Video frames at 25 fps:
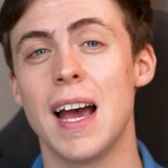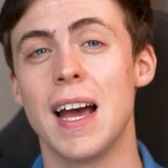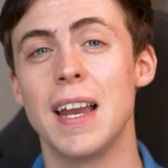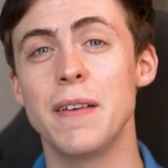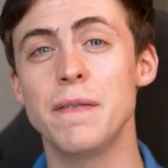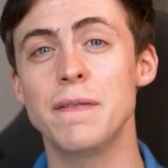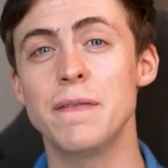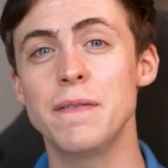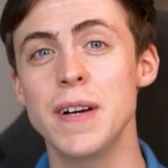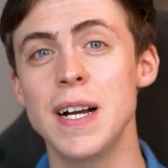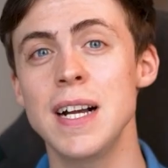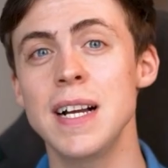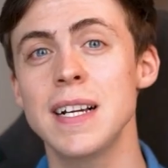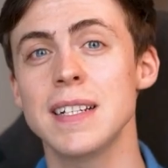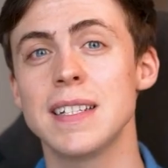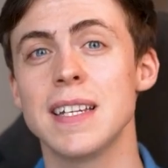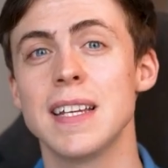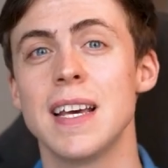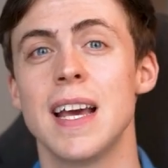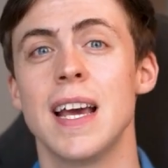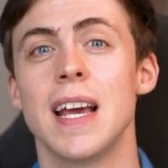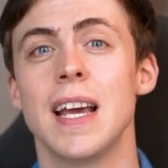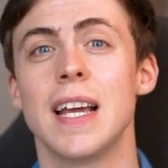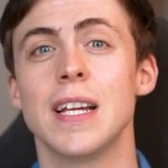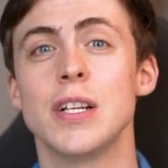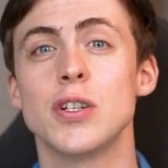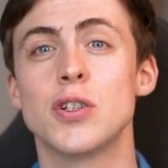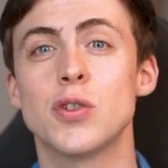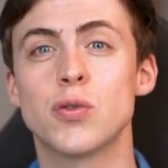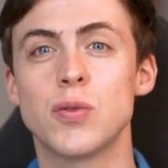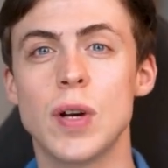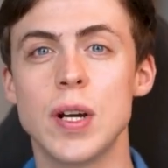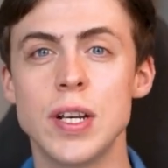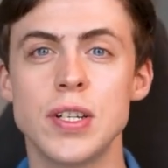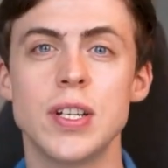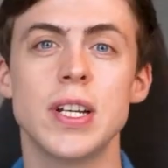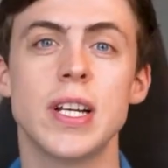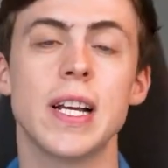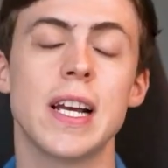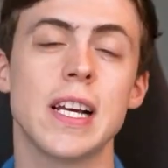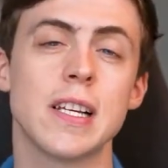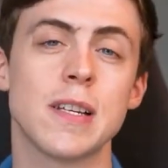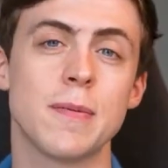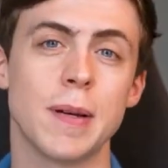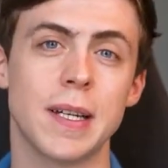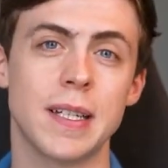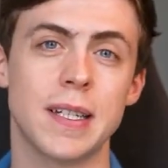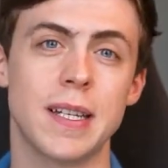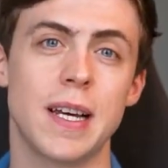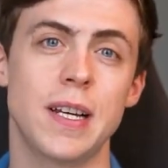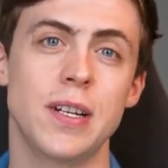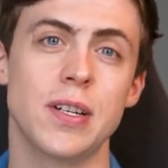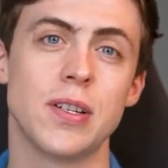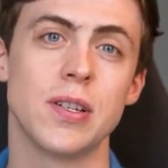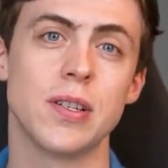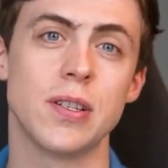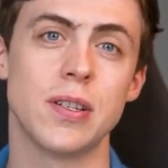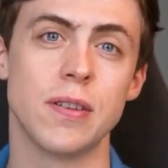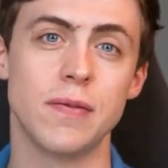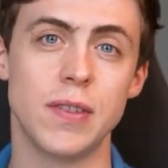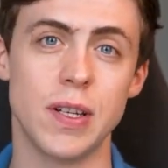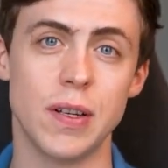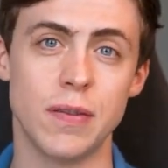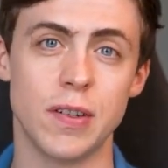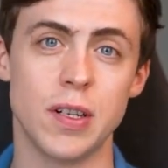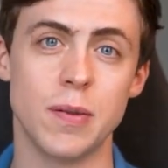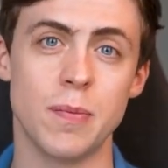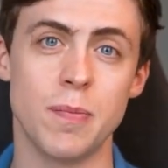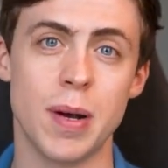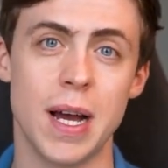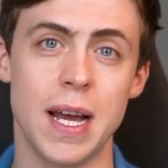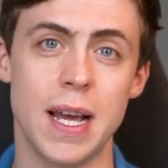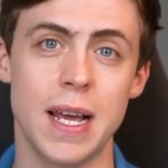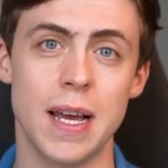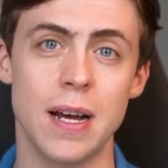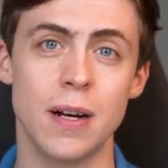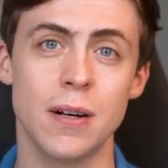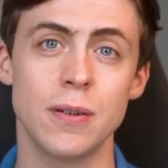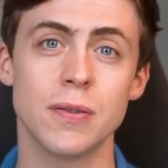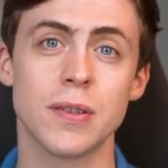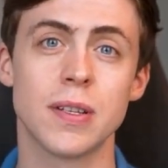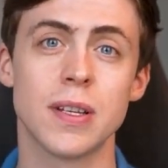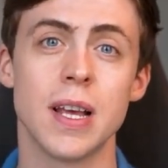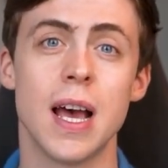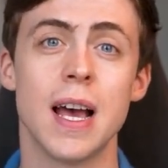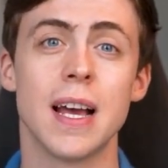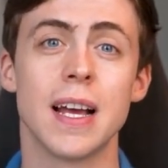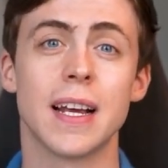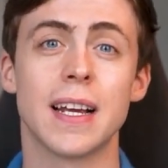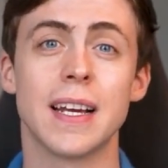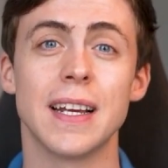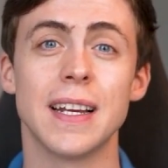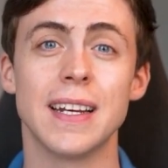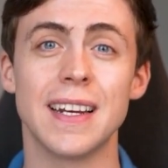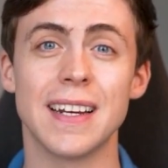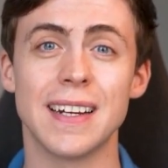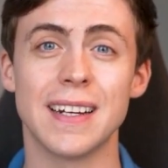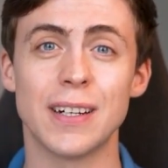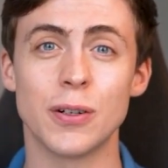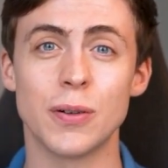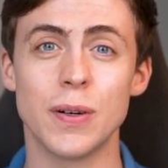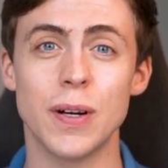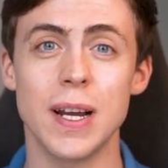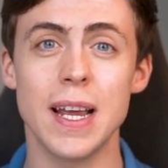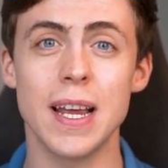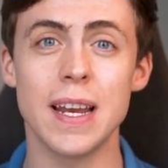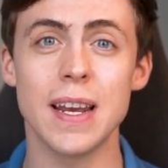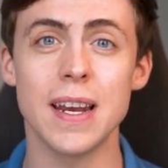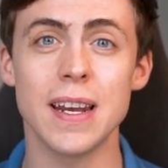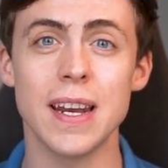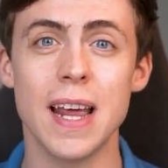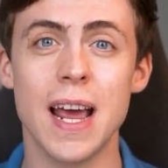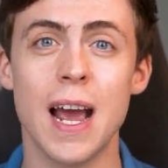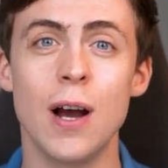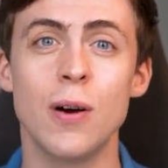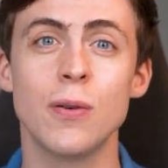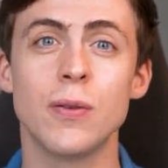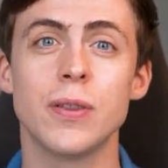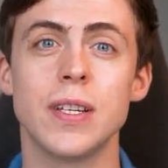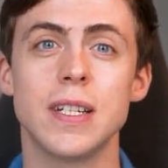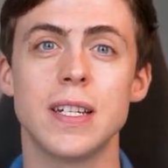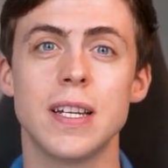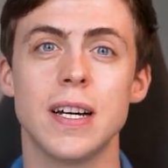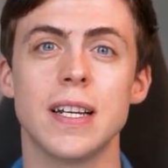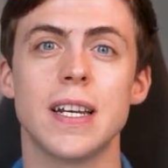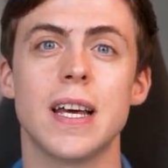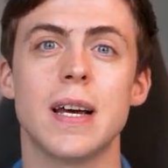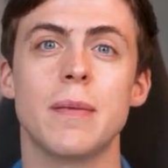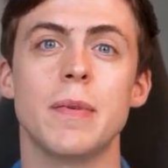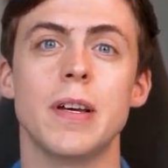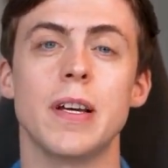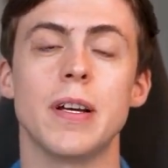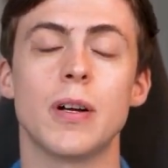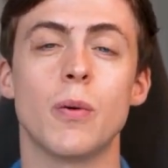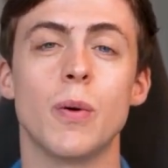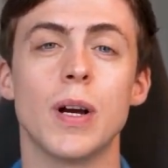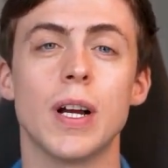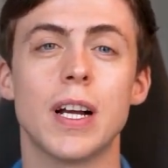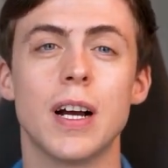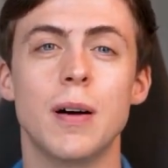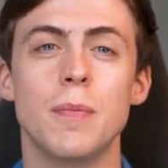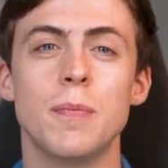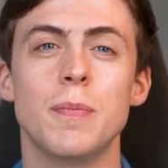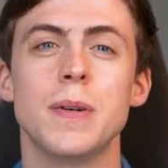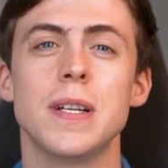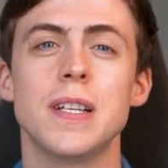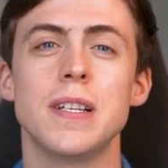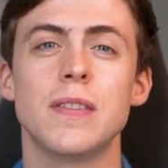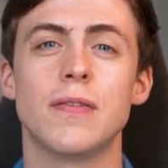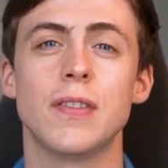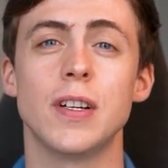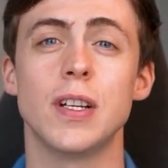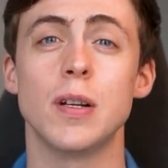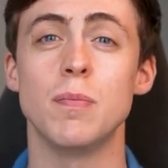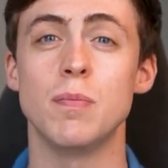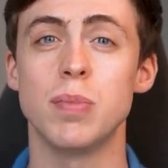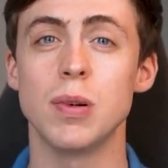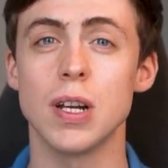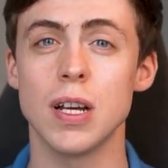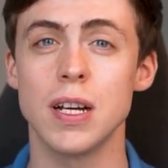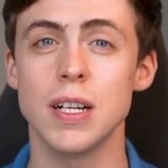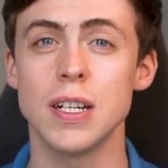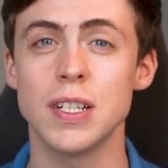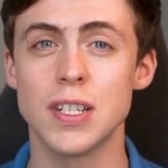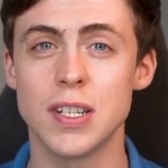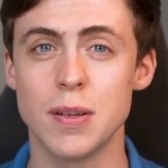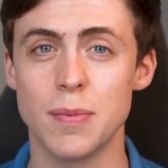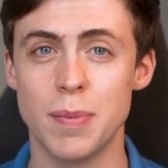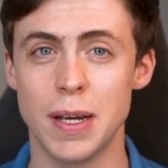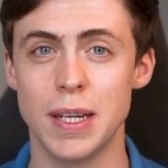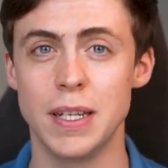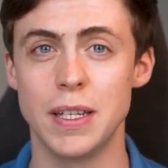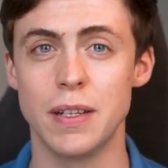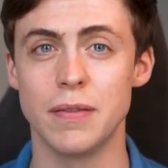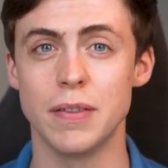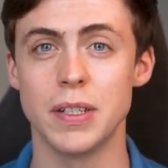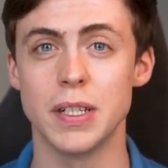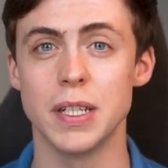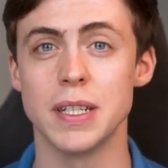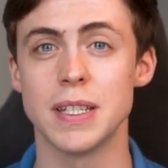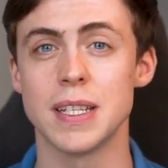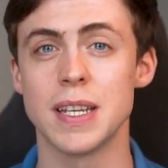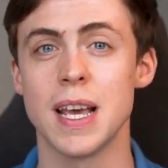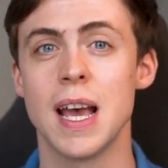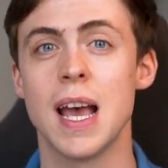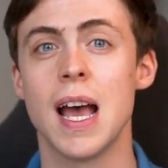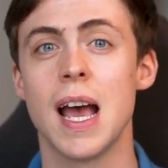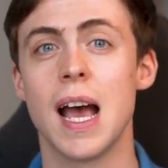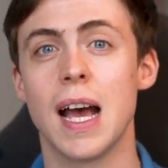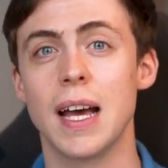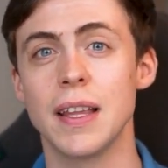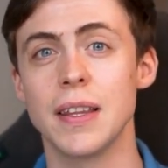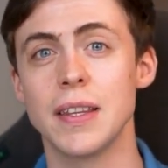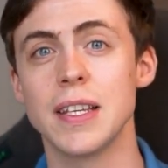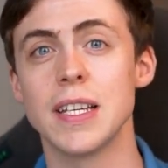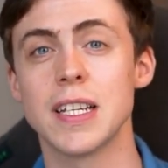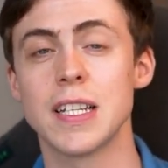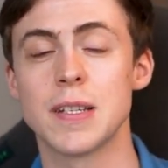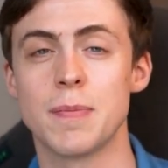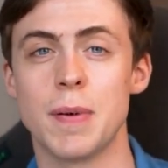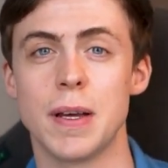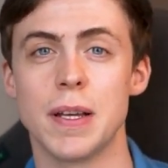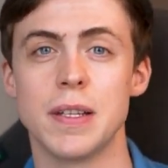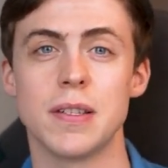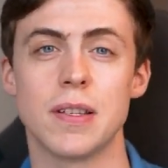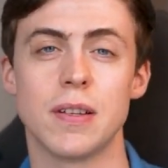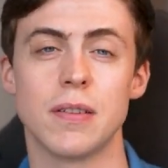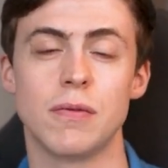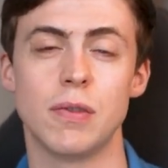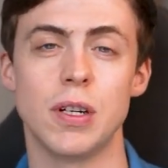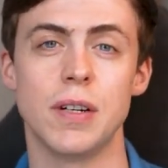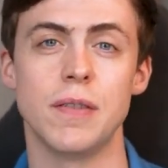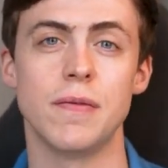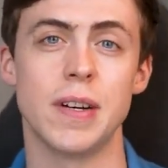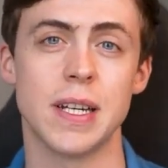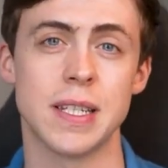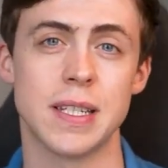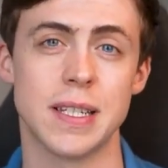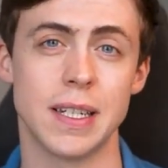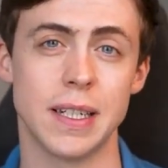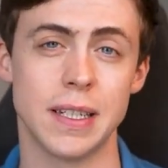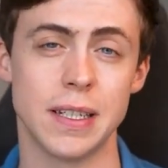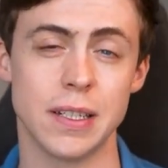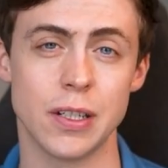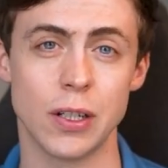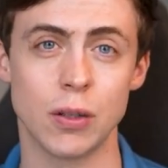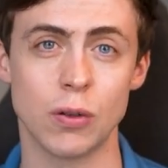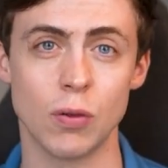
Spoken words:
And in fact, entrenching expectations of dividend payouts can create an unhealthy dynamic where companies feel obliged to pay dividends at the expense of reinvesting into